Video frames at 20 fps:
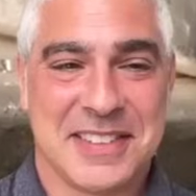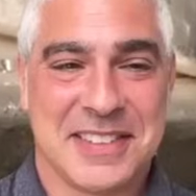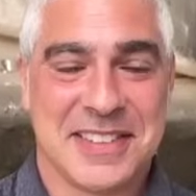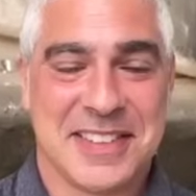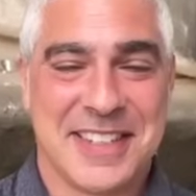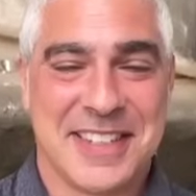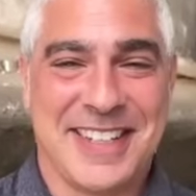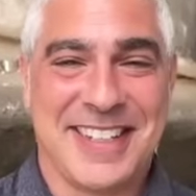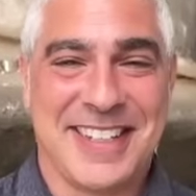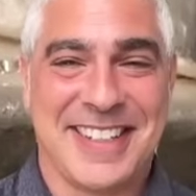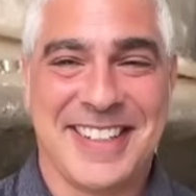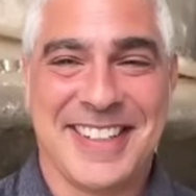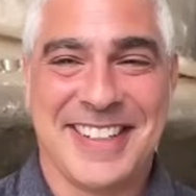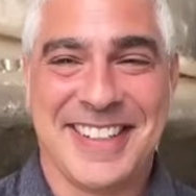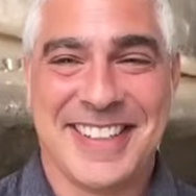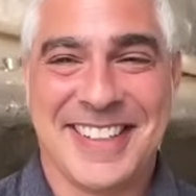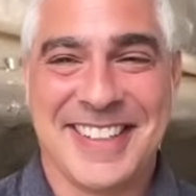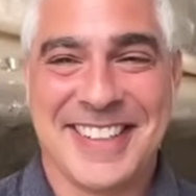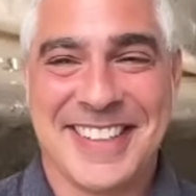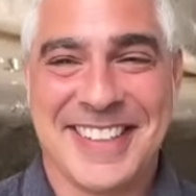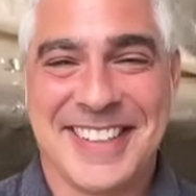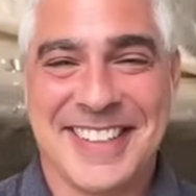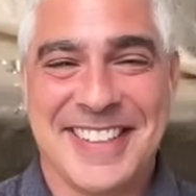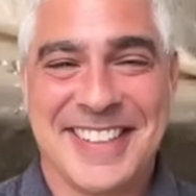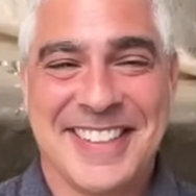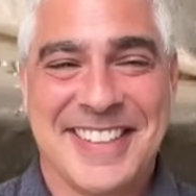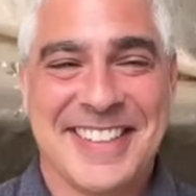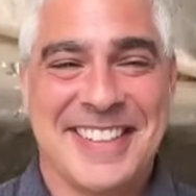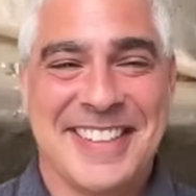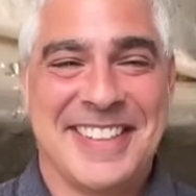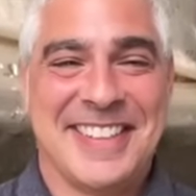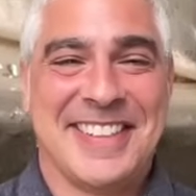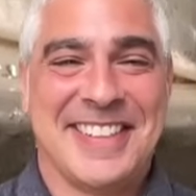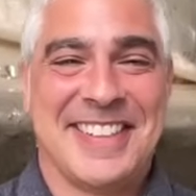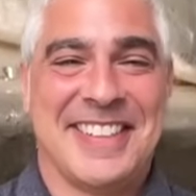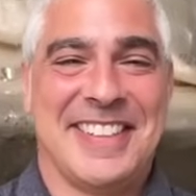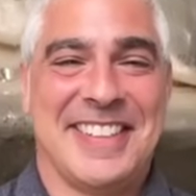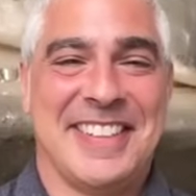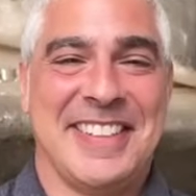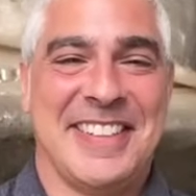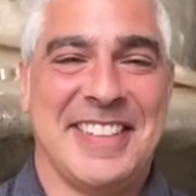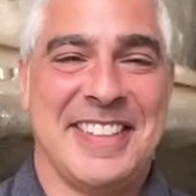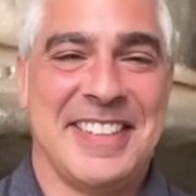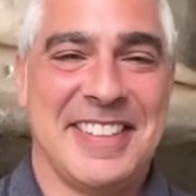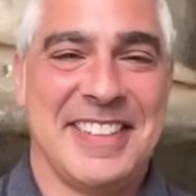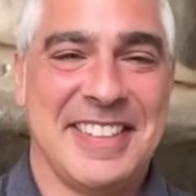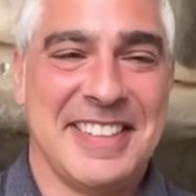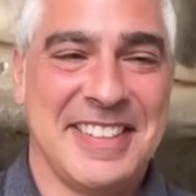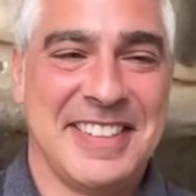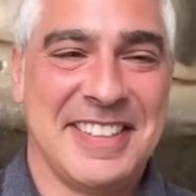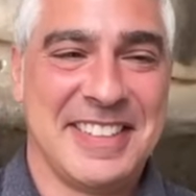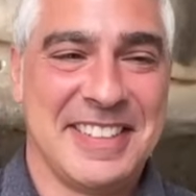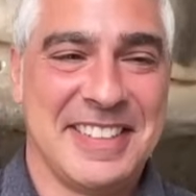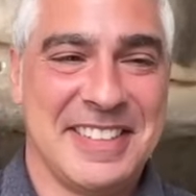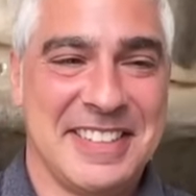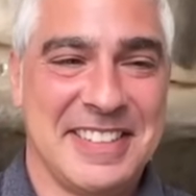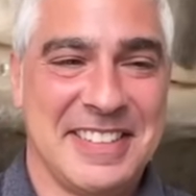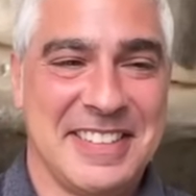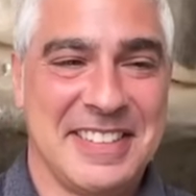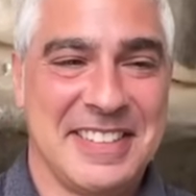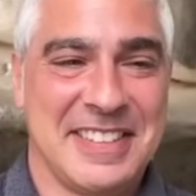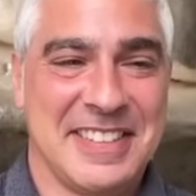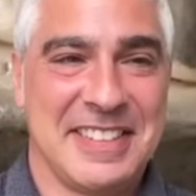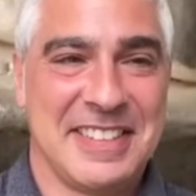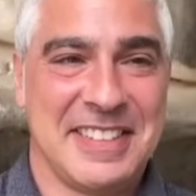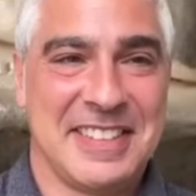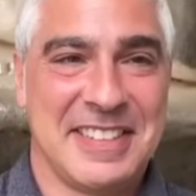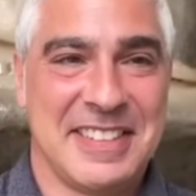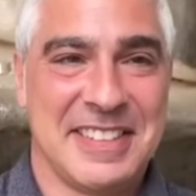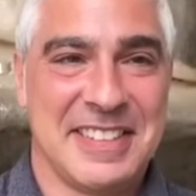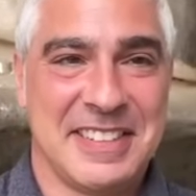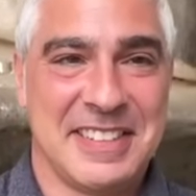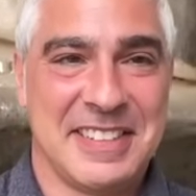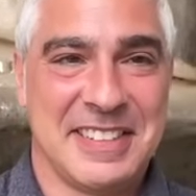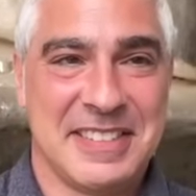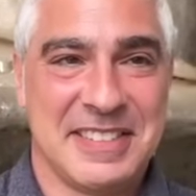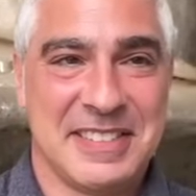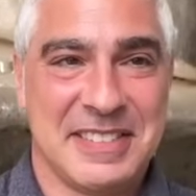(silent)